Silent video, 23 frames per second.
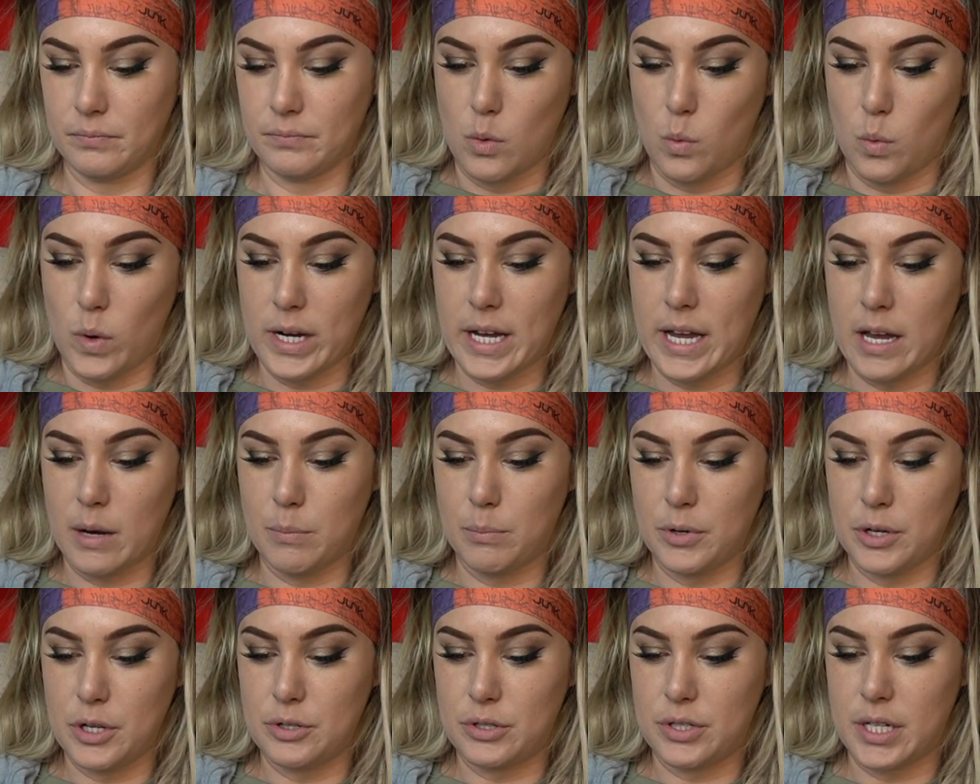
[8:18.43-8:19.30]
What
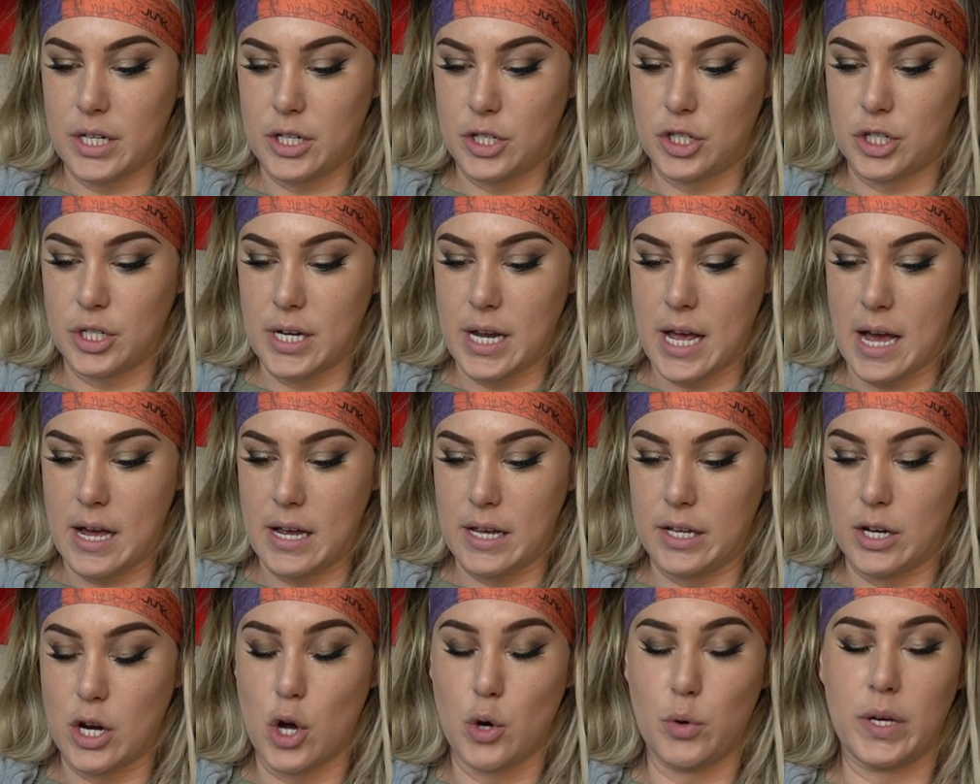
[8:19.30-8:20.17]
camp are you stationed at
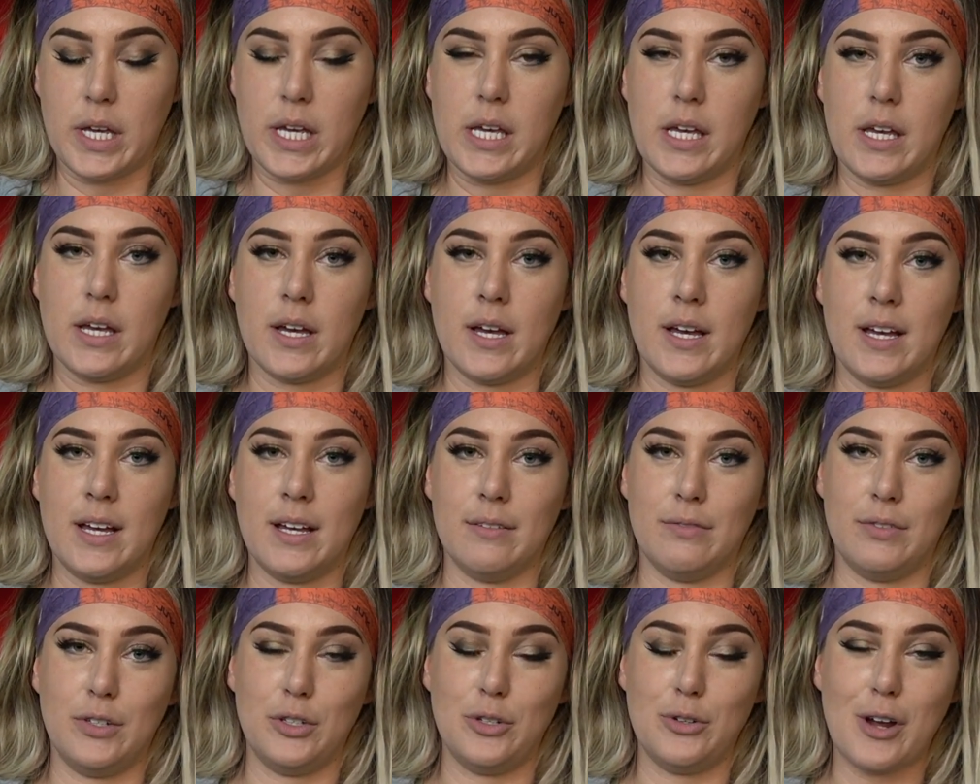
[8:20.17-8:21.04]
in Oki?
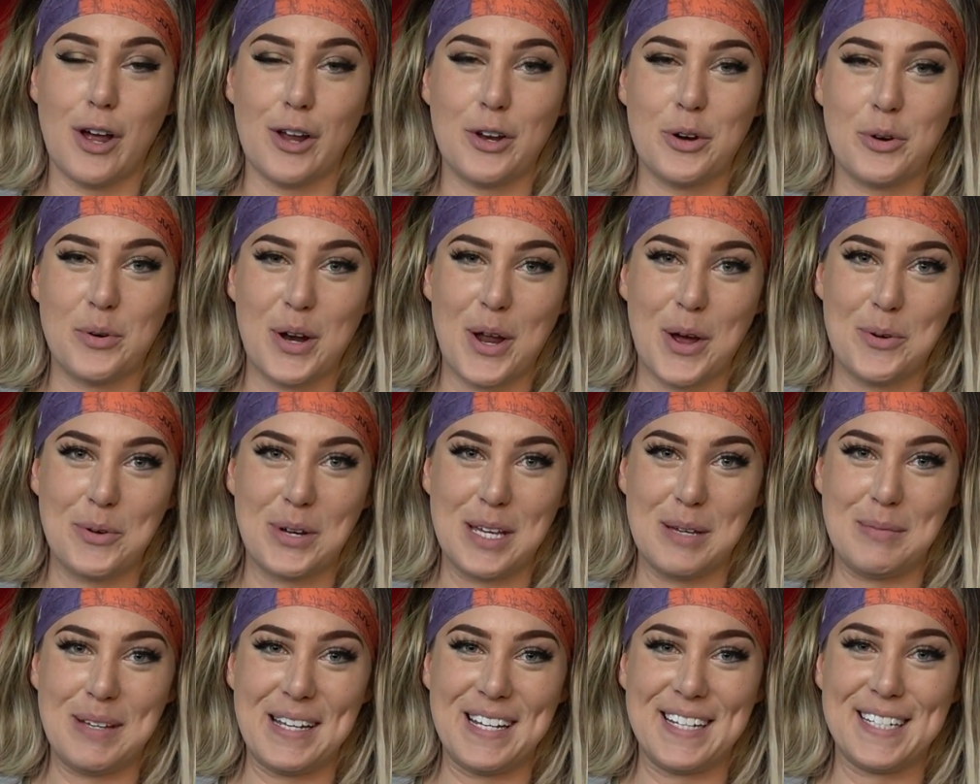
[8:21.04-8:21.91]
If you do not know what
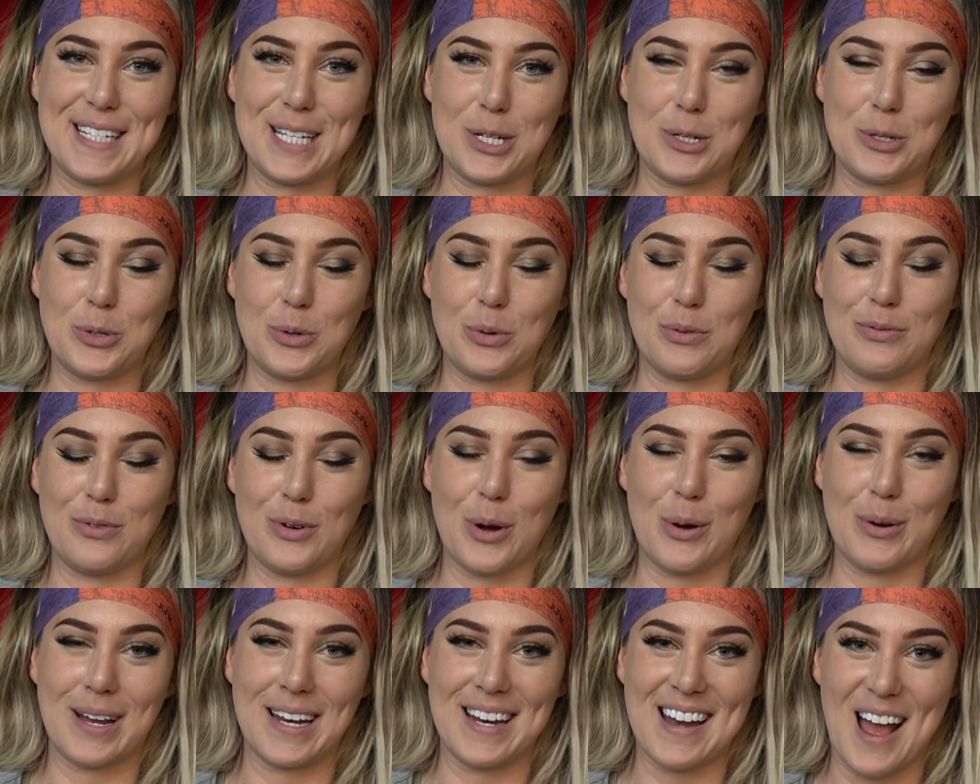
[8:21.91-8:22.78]
Oki means, it is short for
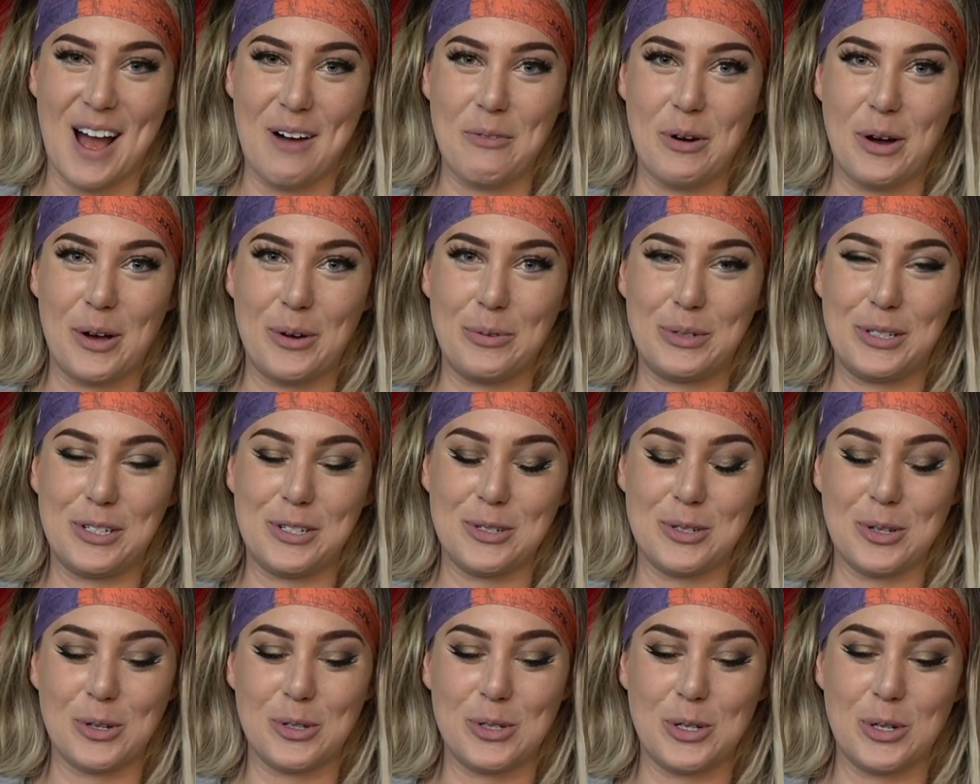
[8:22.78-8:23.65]
Okinawa, which
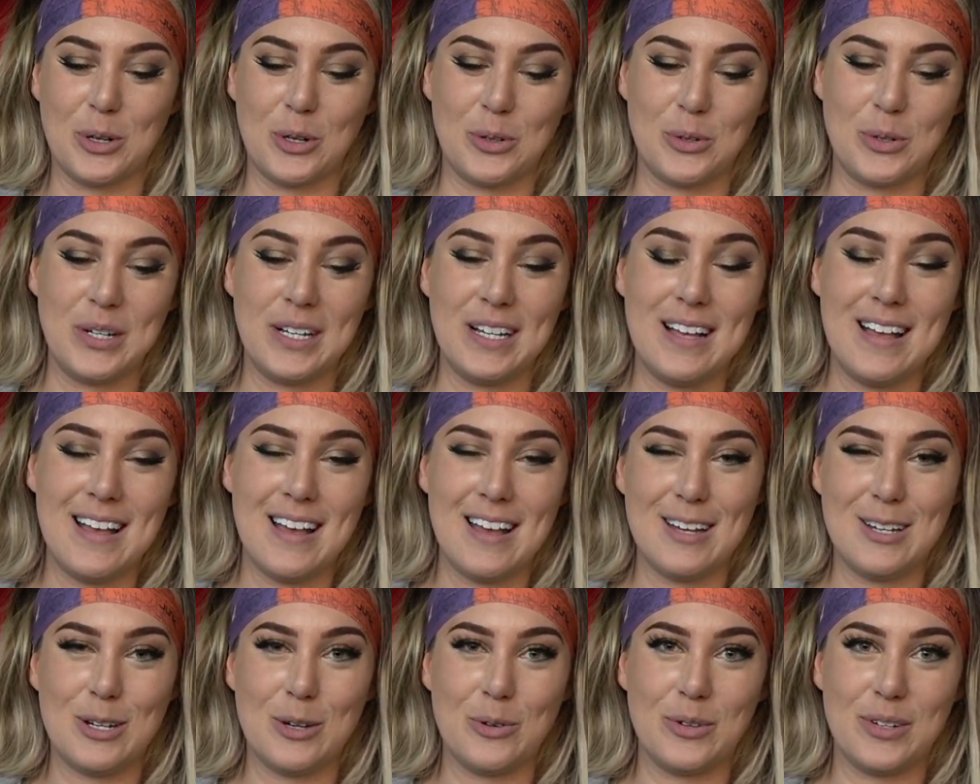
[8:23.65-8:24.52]
is also
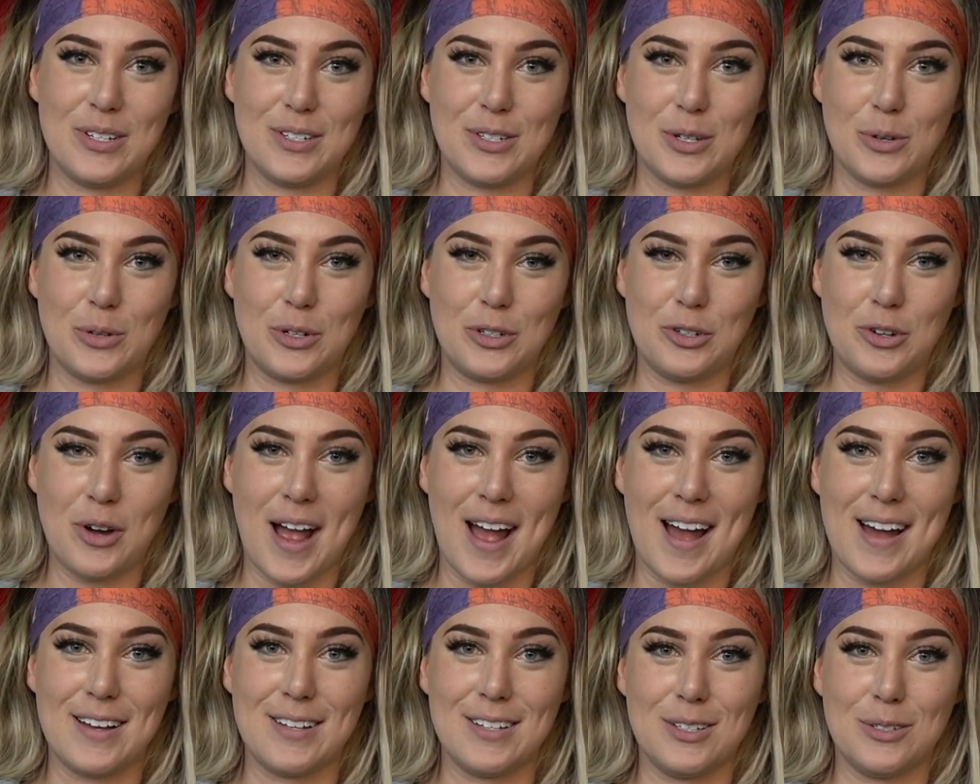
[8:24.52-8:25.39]
known as
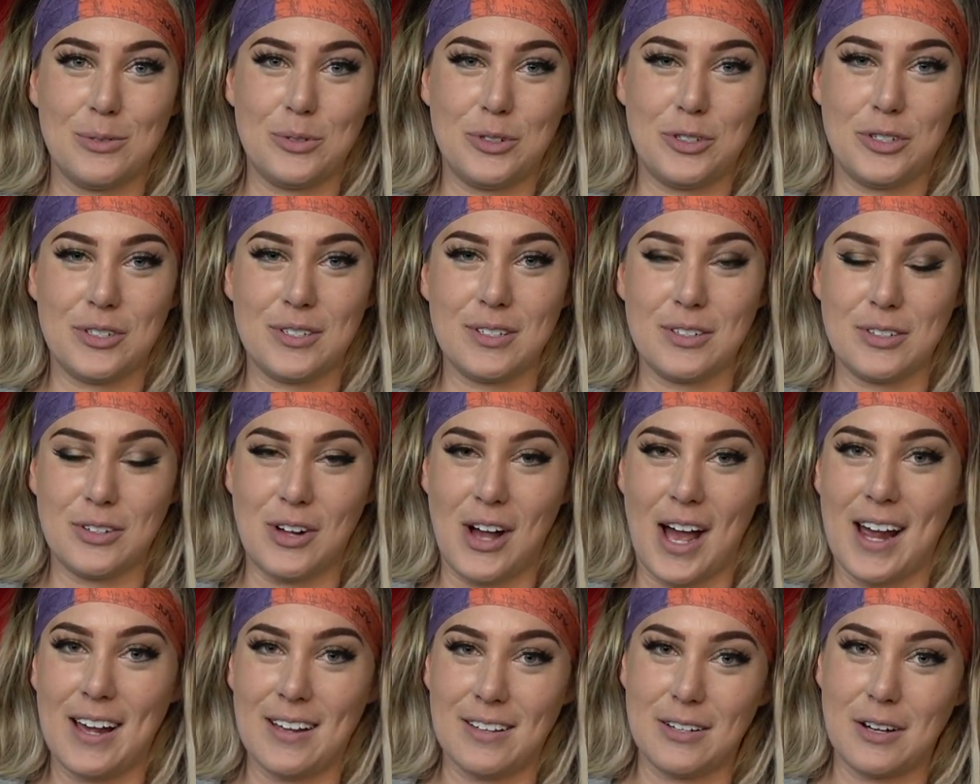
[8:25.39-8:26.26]
Okatraz, which is a little
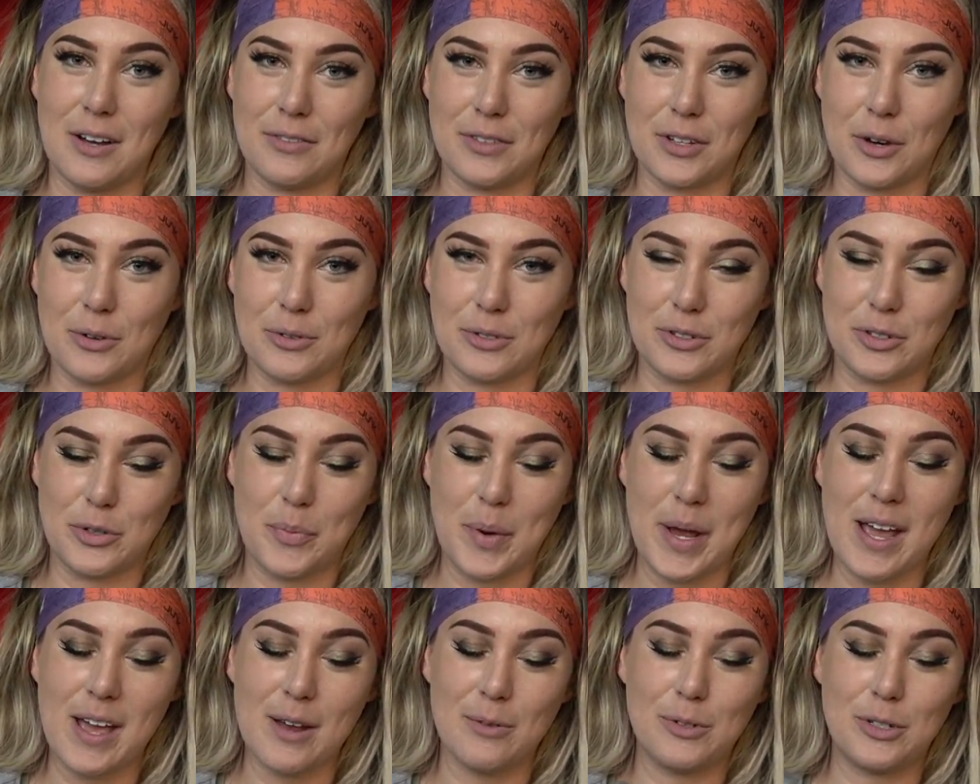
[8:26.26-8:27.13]
island off the coast of
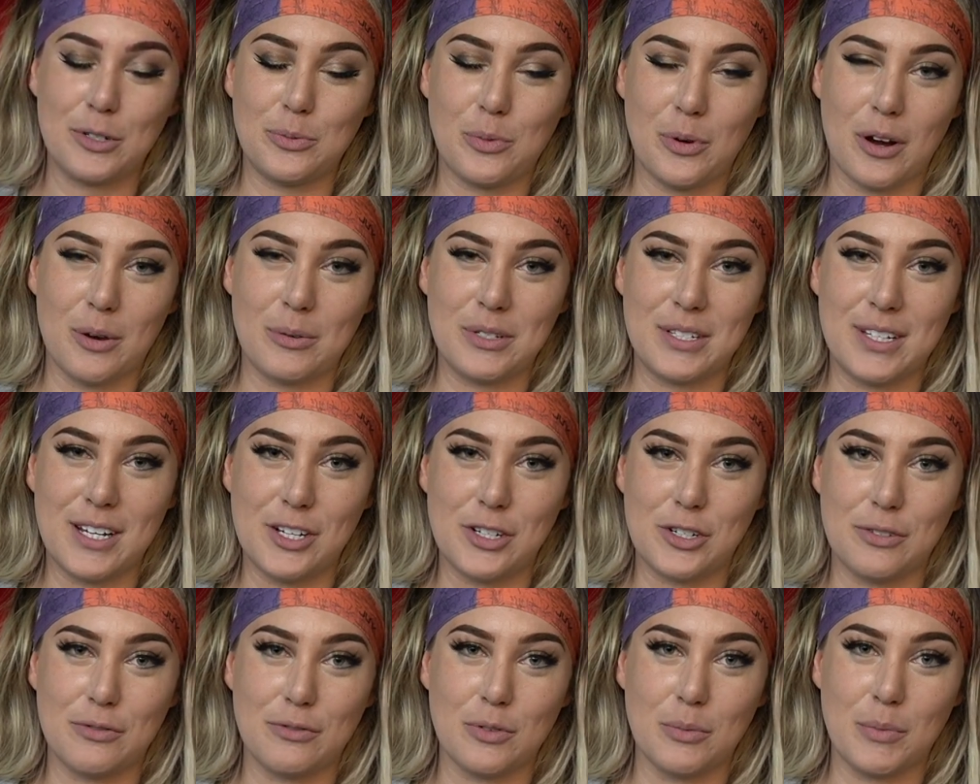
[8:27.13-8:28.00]
Japan, which is where I was
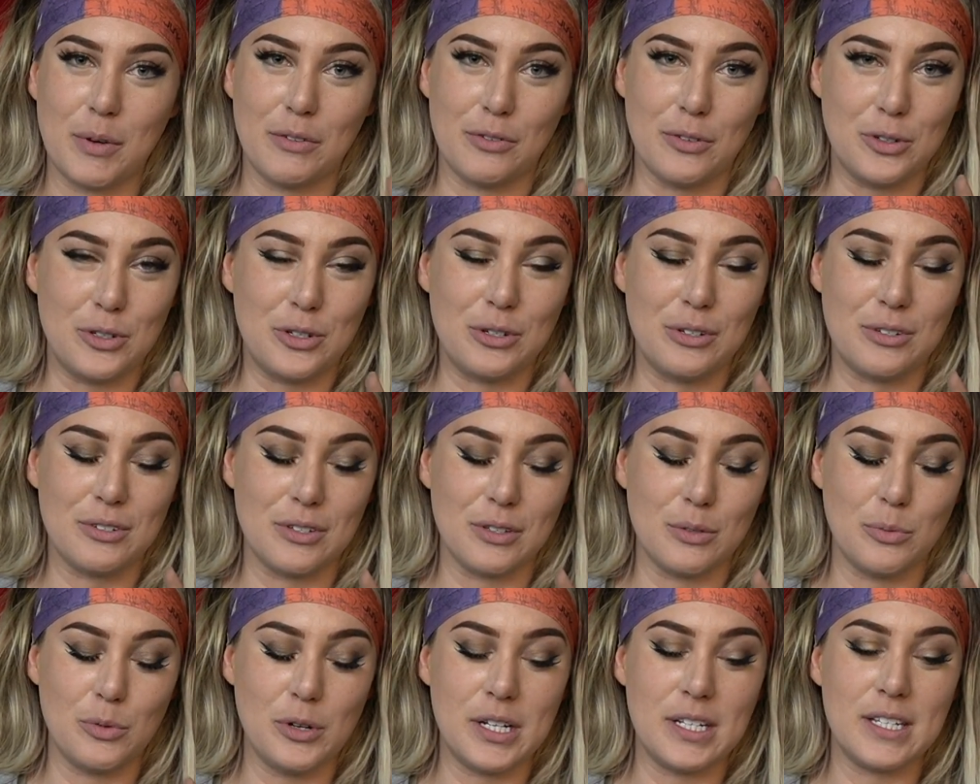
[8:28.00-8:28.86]
stationed for my first 2 years in
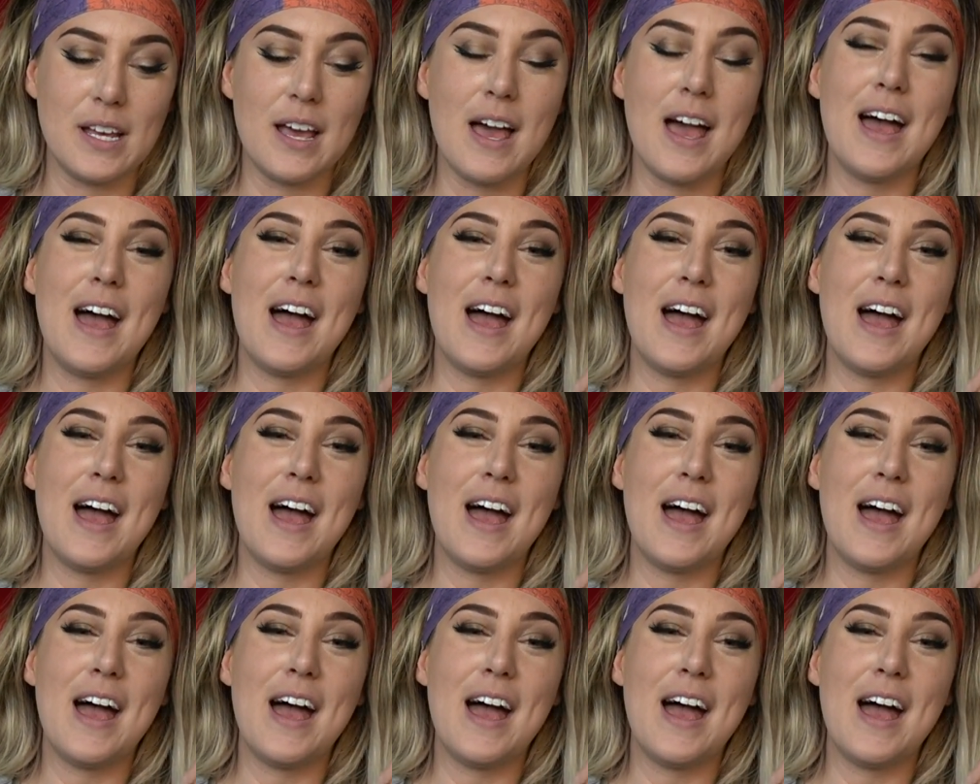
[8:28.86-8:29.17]
the Marines.